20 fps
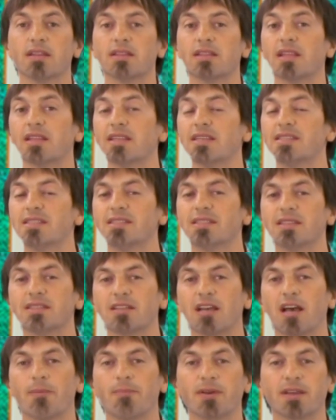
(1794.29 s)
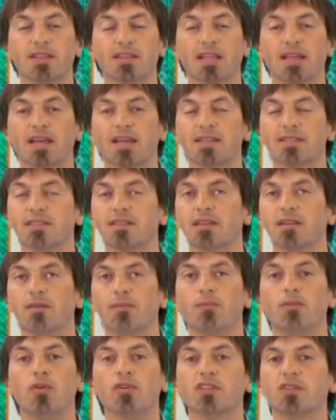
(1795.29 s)
Now this is a topic that has
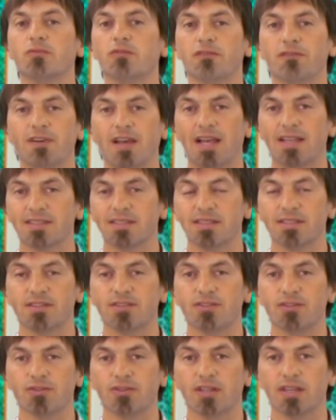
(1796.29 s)
multiple facets to